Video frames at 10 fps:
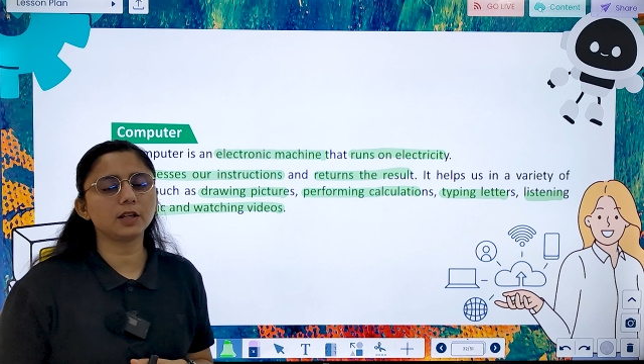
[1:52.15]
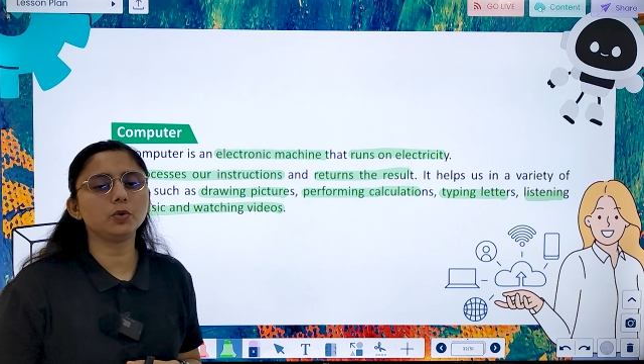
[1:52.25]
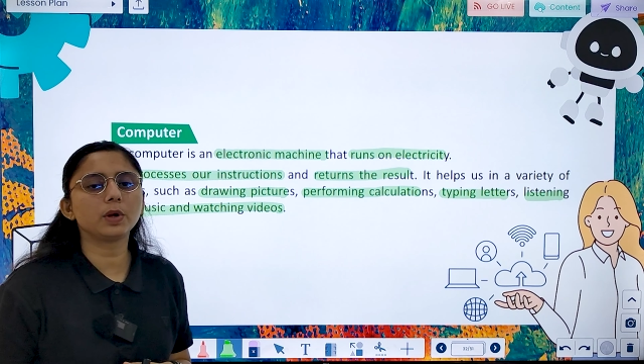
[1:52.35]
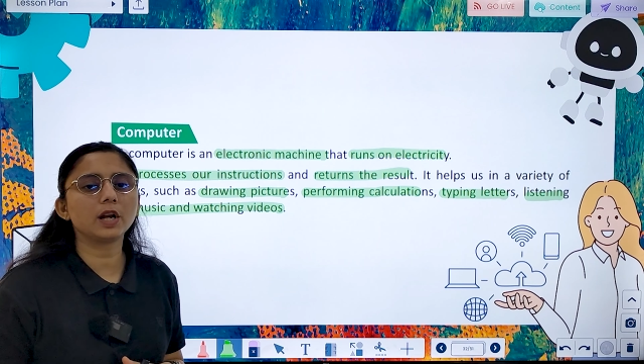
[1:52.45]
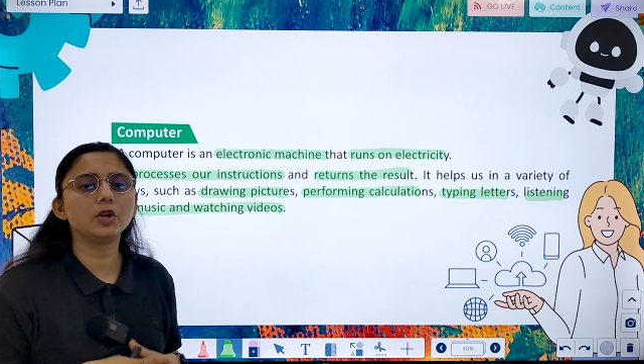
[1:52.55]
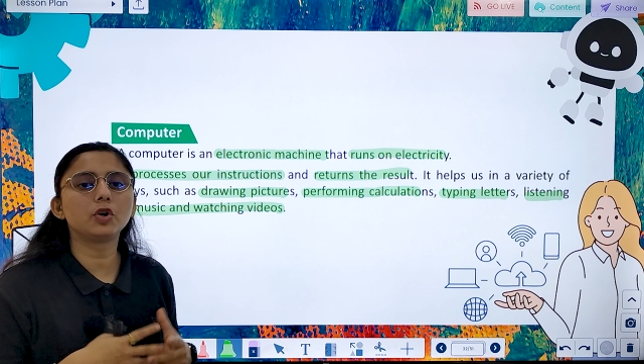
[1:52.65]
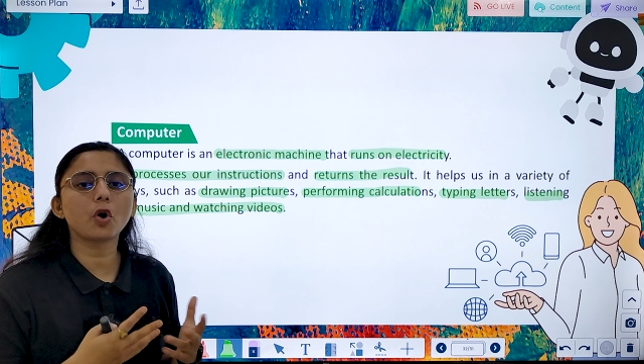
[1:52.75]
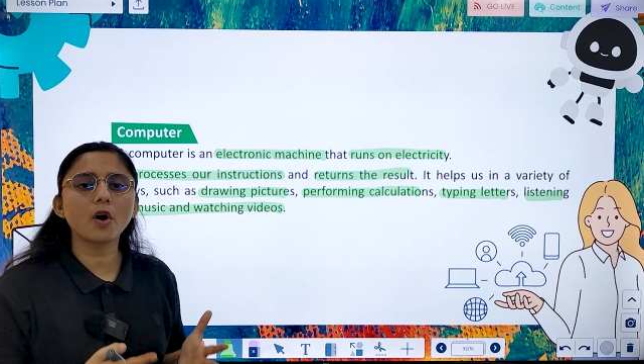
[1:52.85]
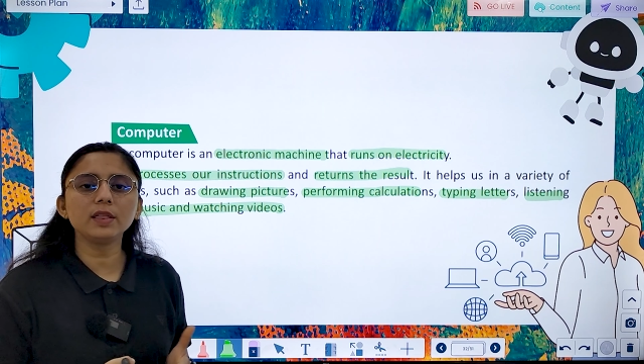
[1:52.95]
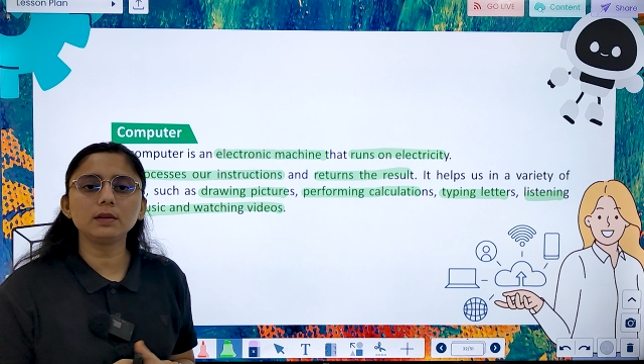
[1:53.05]
like you can
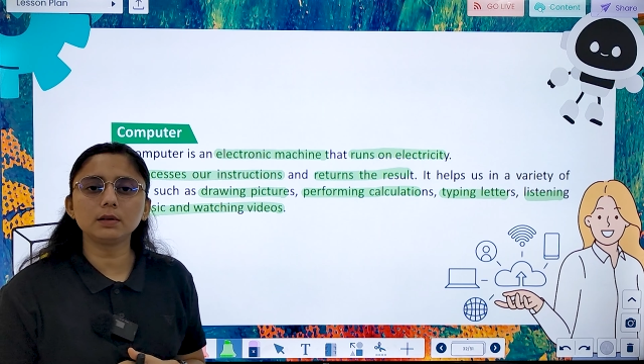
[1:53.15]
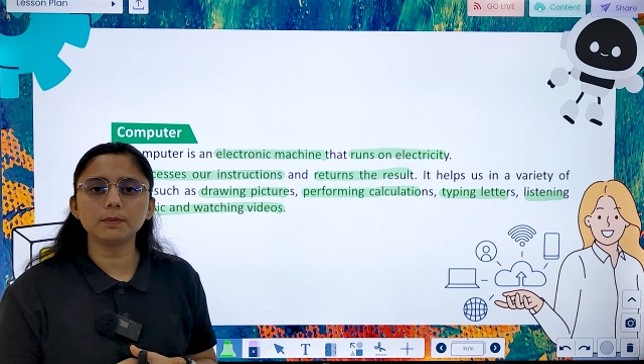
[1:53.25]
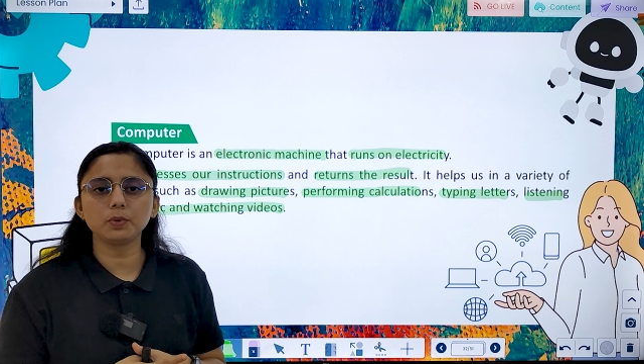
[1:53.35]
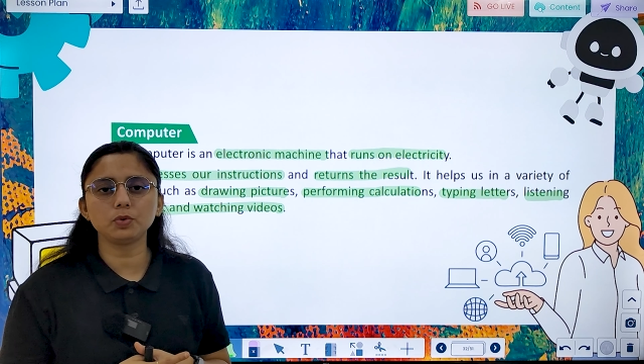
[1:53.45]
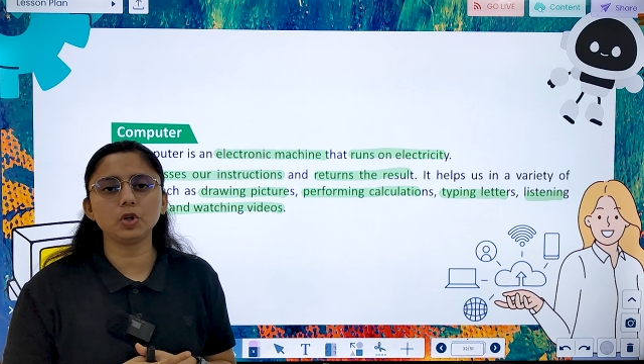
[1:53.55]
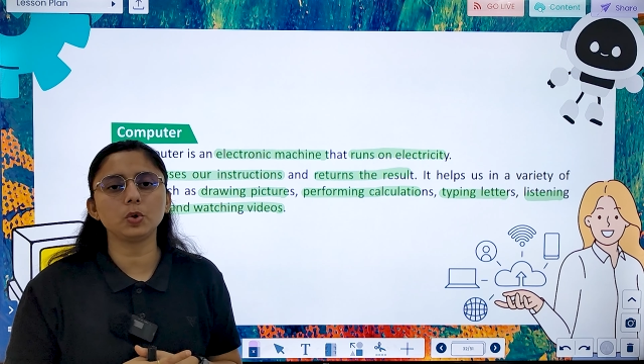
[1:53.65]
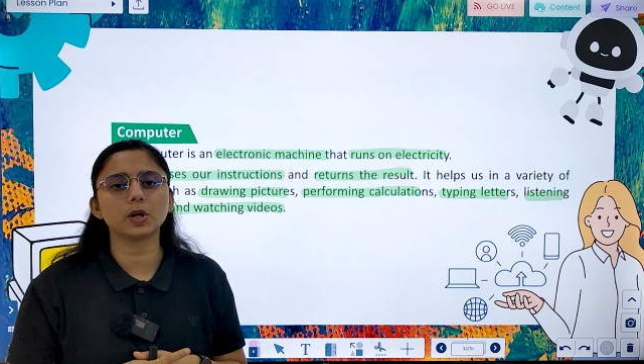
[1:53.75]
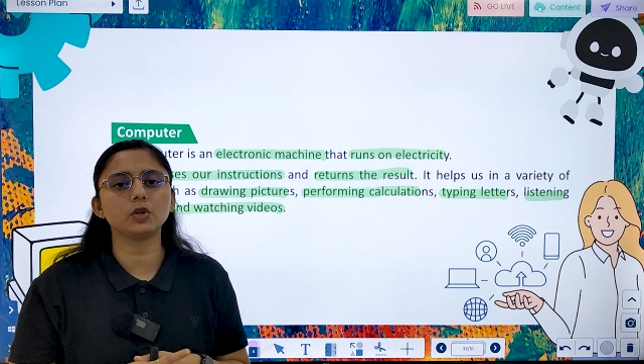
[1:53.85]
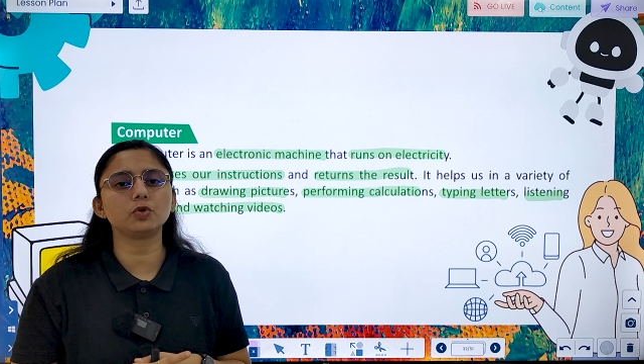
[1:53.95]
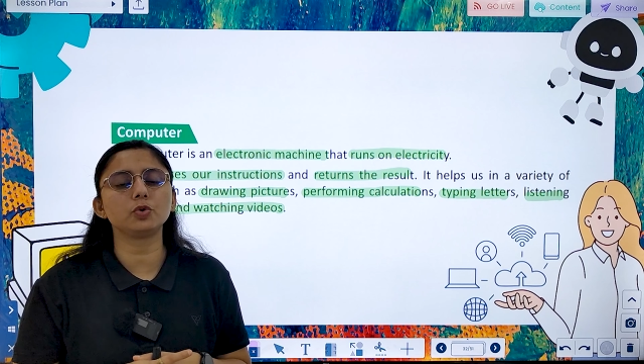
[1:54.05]
draw in the computer, you
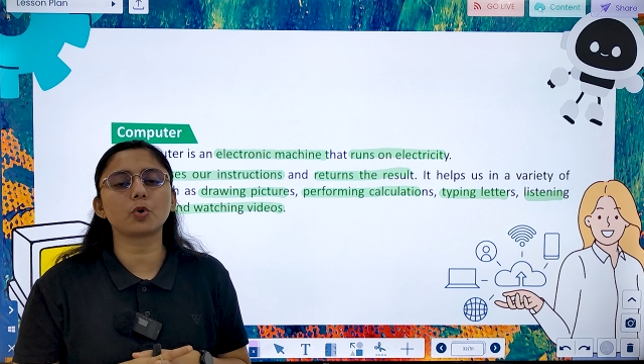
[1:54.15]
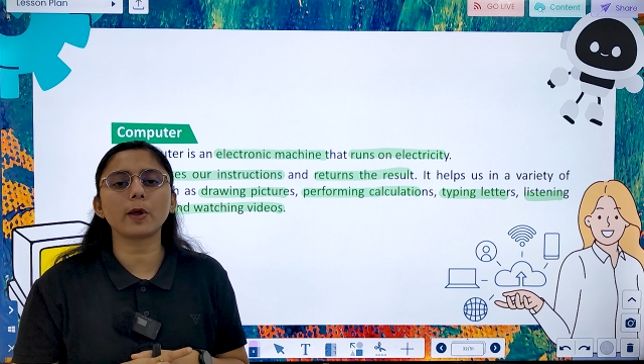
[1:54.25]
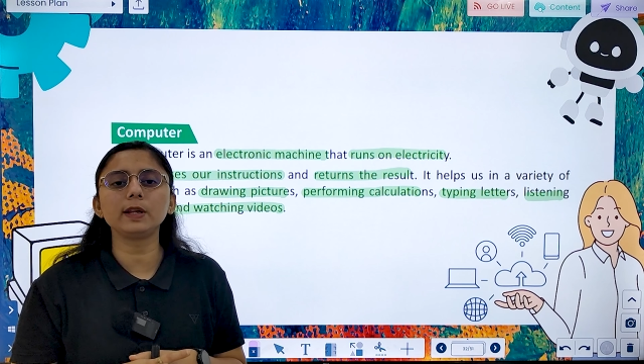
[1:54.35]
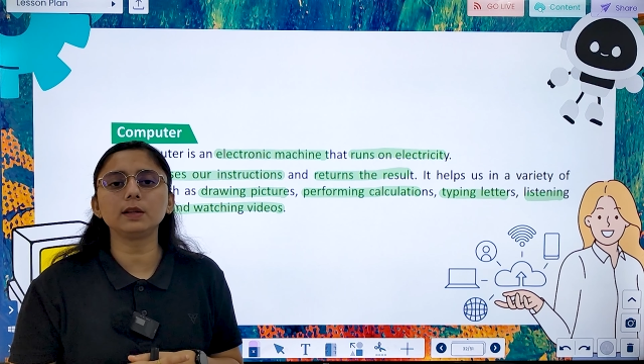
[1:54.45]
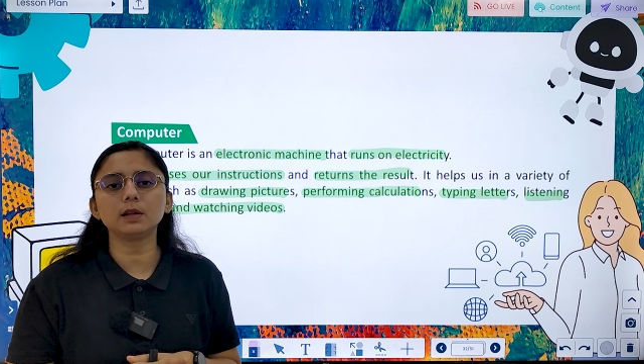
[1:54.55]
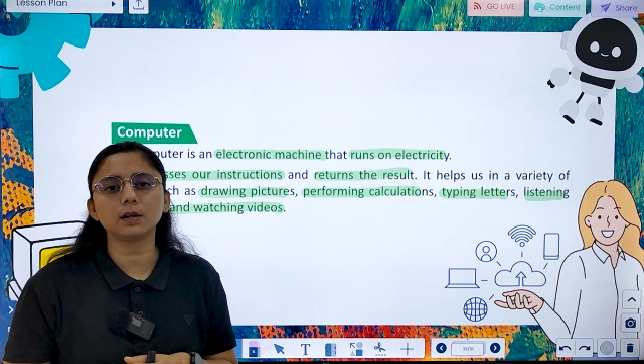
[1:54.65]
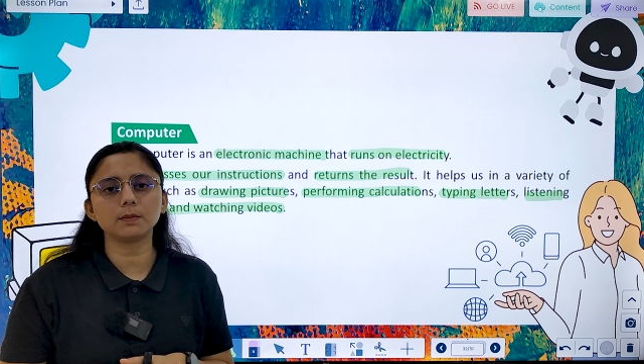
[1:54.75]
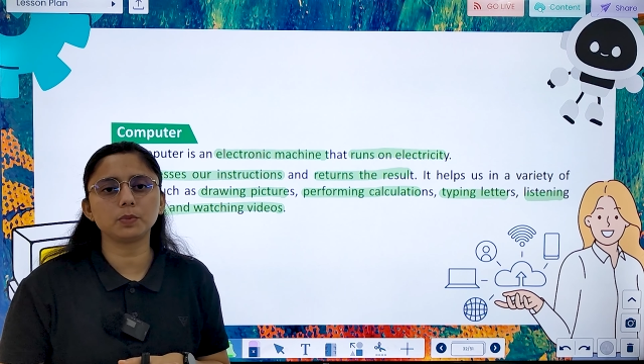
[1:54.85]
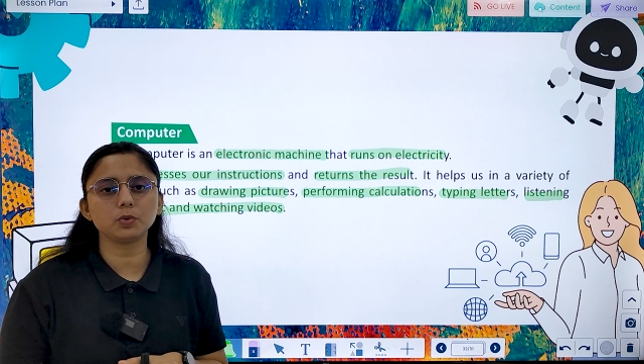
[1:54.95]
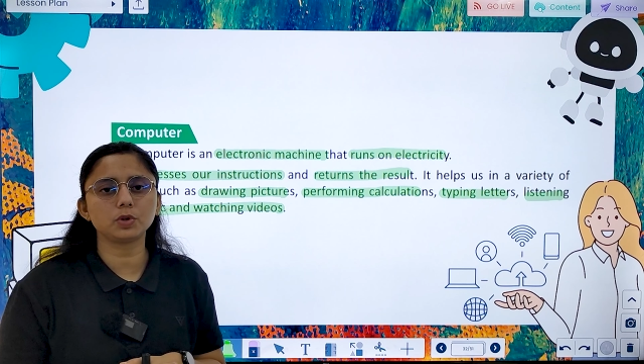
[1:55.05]
can do drawing in the
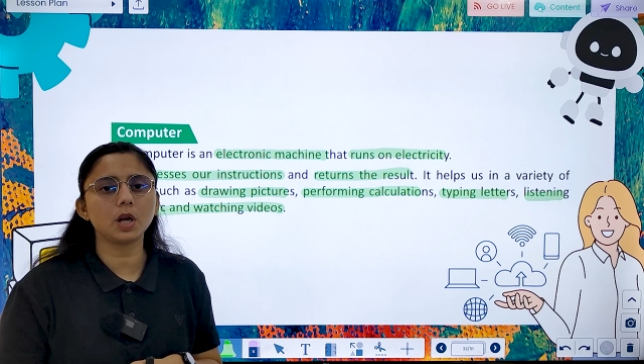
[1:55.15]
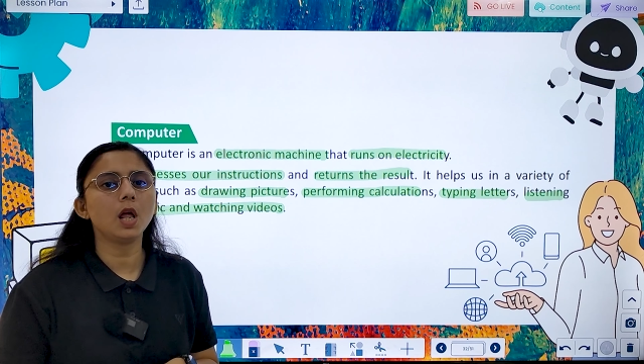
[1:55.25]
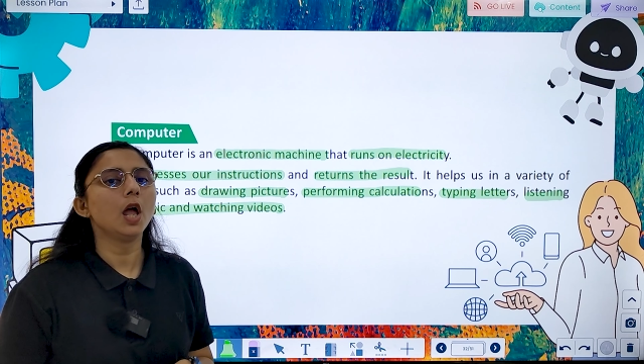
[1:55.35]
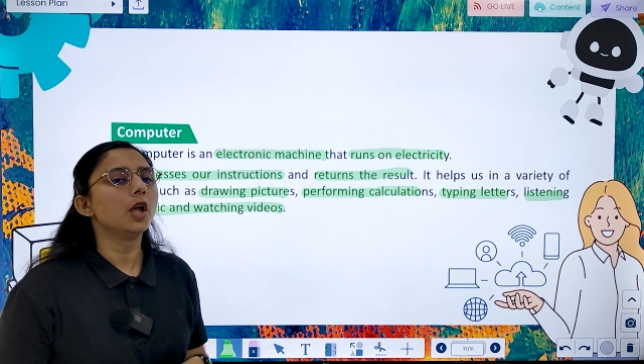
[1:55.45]
computer,